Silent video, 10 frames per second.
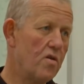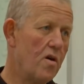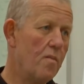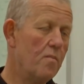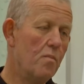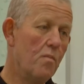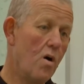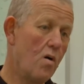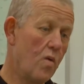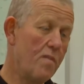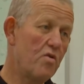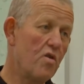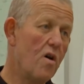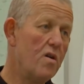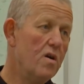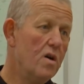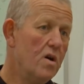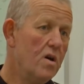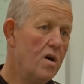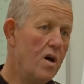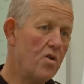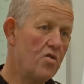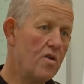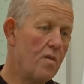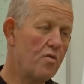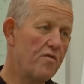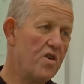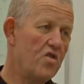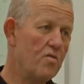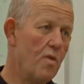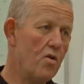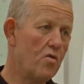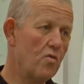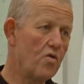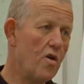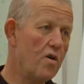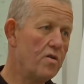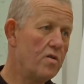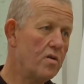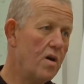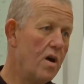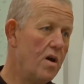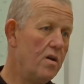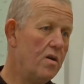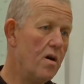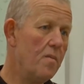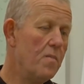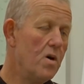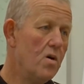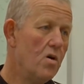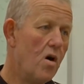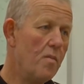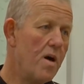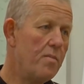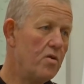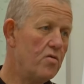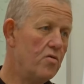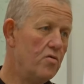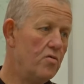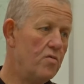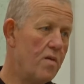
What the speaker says: My website has a number of testimonials on it, and I'm happy to